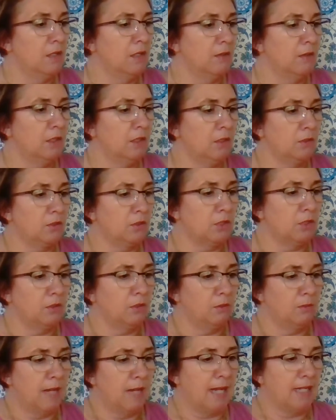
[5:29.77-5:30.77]
The goose heard
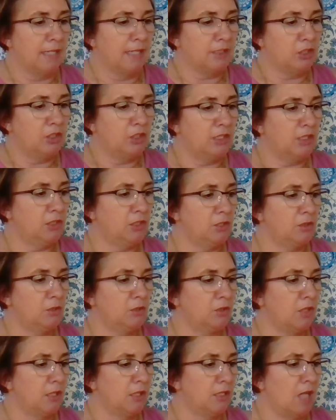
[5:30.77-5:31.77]
the racket, and she too
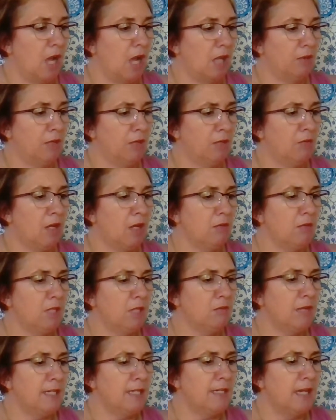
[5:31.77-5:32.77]
started hollering. "Run, run,
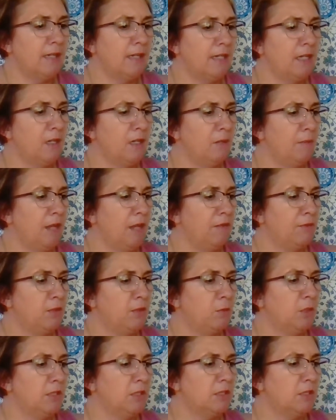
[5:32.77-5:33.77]
run downhill! Make for the
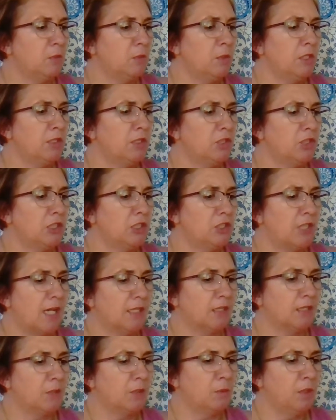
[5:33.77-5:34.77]
woods!" she
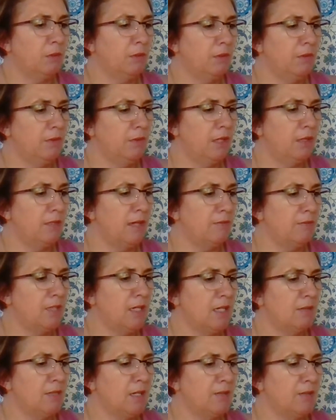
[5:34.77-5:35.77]
shouted to Wilbur. "They'll never,
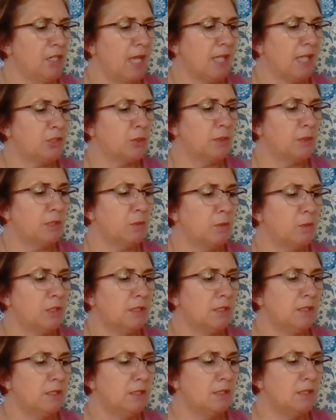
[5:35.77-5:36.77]
never, never catch you in the
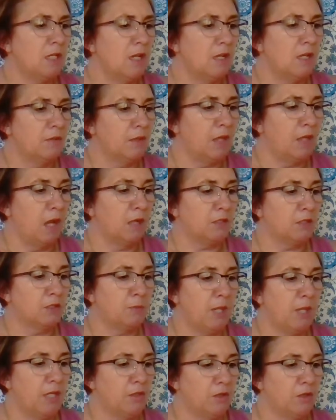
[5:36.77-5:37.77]
woods." The cocker
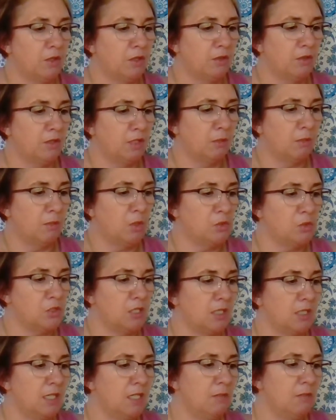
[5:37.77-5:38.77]
spaniel heard the commotion,
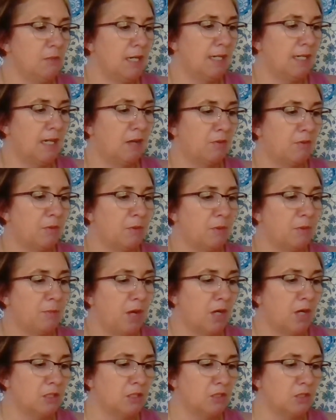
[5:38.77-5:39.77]
and he ran out from the
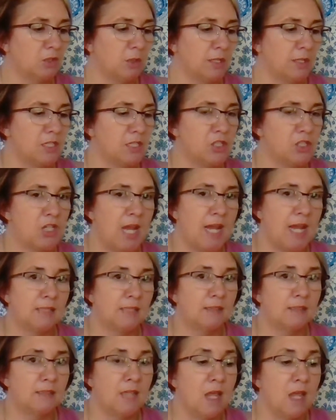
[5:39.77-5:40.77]
barn to join the
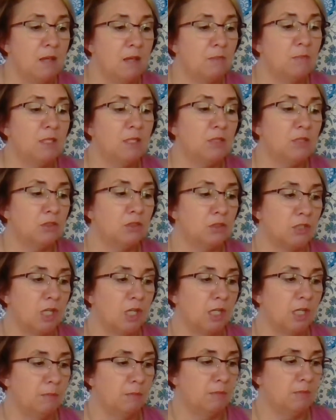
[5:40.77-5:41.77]
chase. Mr.
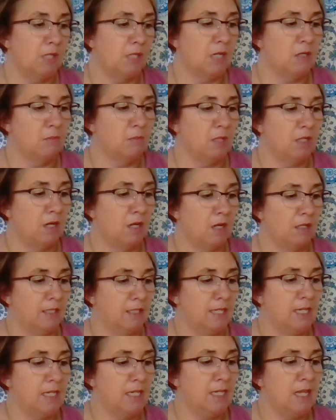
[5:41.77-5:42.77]
Zuckerman heard,
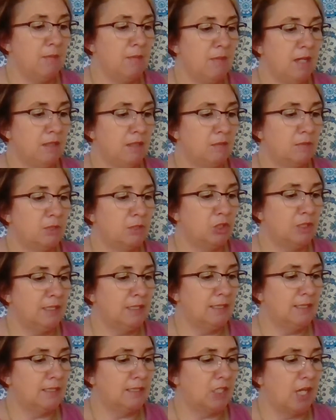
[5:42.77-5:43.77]
and he came out of the
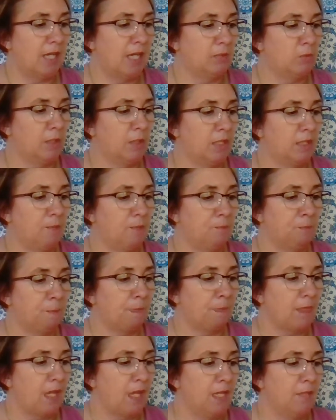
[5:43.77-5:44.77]
machine shed where
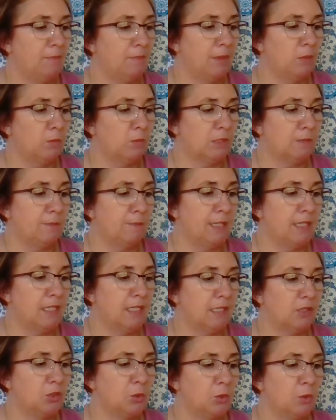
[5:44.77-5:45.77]
he was mending
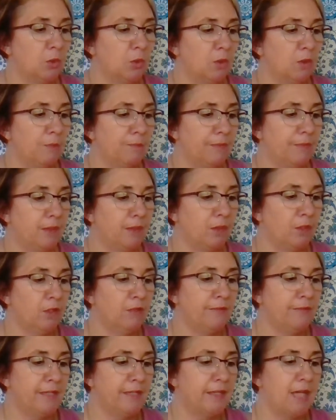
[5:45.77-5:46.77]
a tool.
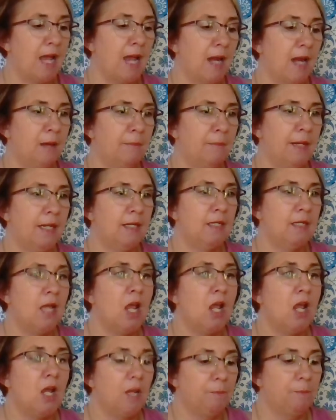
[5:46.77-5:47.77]
Lurvy, the hireman,
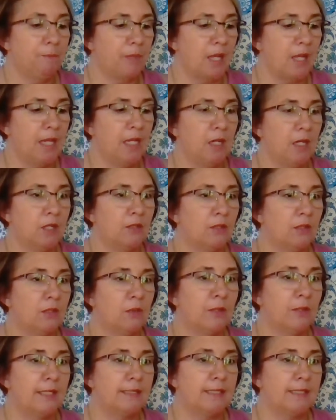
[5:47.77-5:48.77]
he heard the
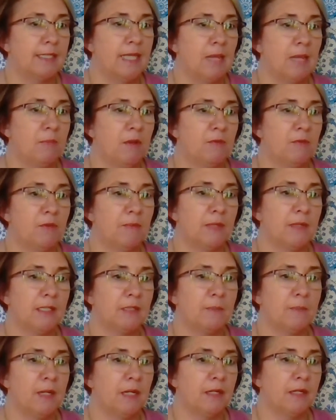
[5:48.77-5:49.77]
noise and came up from the
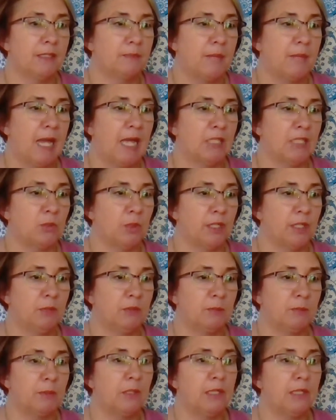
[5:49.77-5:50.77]
asparagus patch where he was
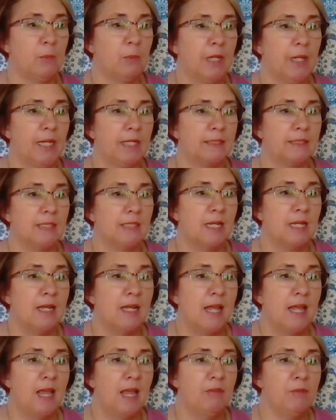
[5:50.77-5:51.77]
pulling weeds.
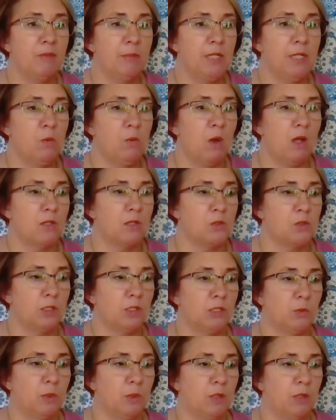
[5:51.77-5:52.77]
Everybody walked
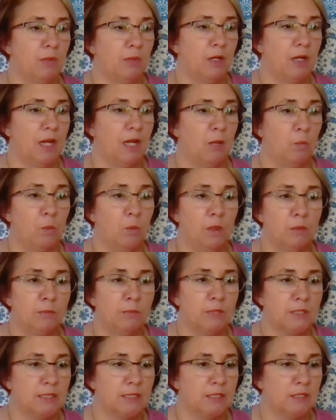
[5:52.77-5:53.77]
towards Wilbur, and
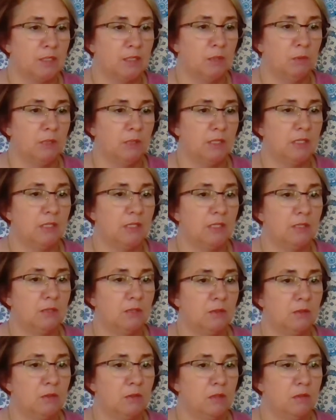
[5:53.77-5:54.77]
Wilbur didn't know what to
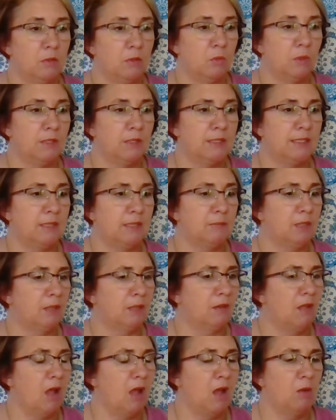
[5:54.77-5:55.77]
do. The woods seemed a
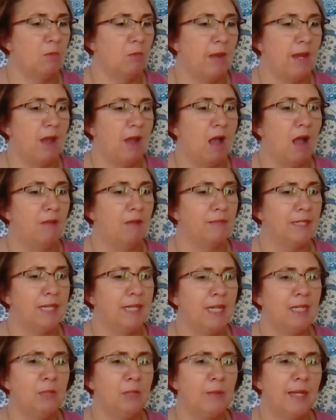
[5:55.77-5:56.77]
long way off, and
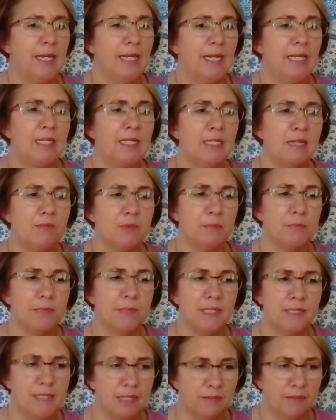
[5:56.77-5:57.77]
anyway, he'd never
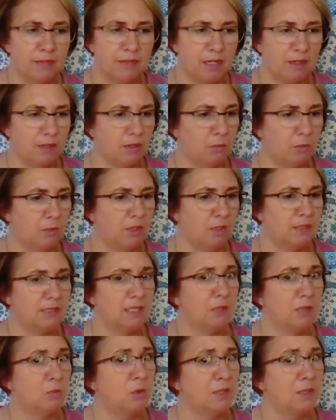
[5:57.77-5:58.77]
been down there in the woods, and
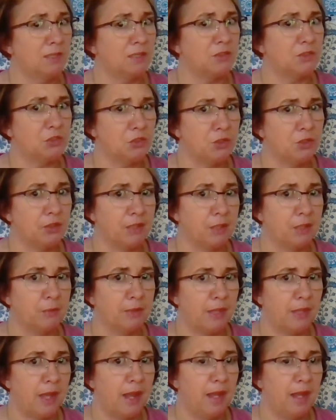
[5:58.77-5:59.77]
he wasn't sure he
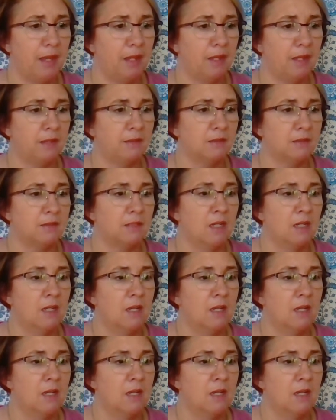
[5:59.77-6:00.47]
would like it.